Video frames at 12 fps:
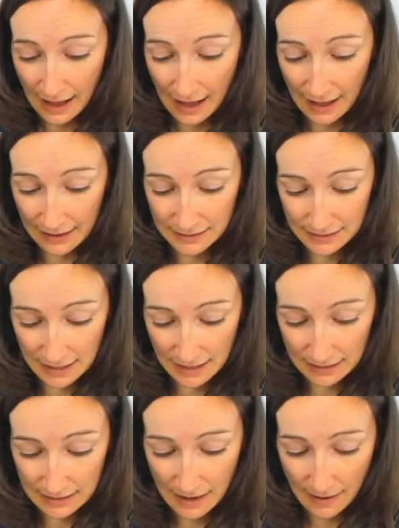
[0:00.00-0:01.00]
And
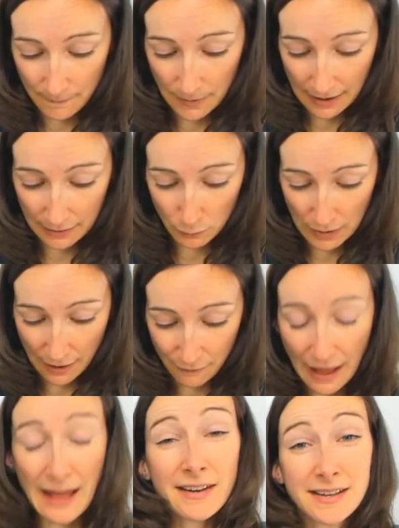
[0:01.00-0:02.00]
and we have
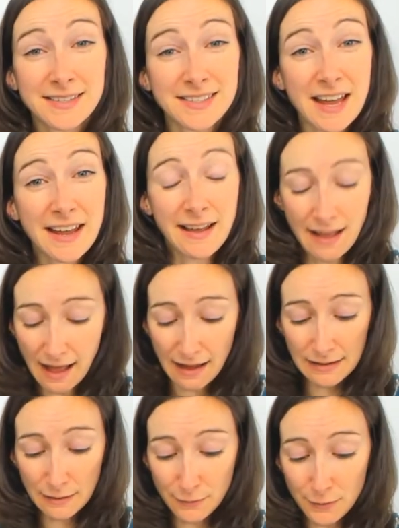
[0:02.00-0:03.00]
Anna saying, I
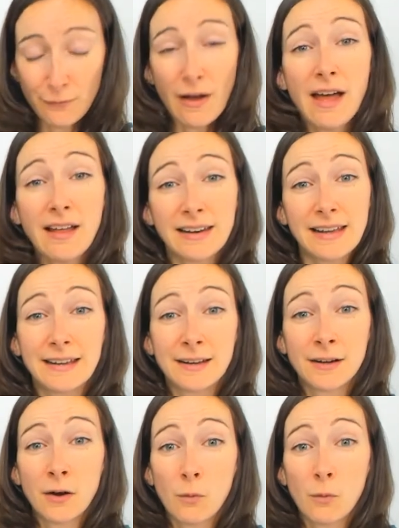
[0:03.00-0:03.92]
live in Fairlie.